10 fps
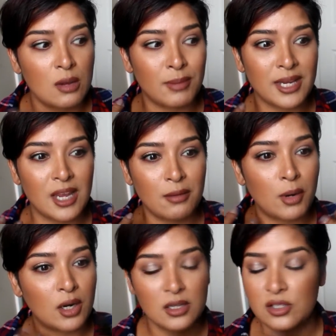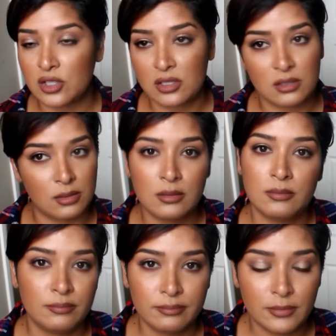My Kmart is just,
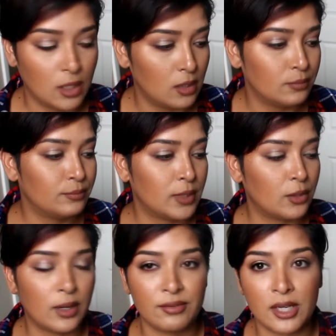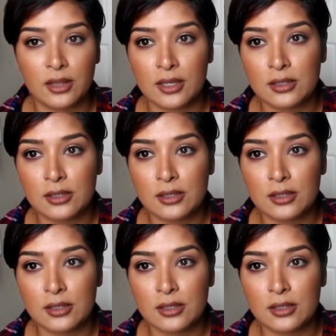you know, they don't have anything.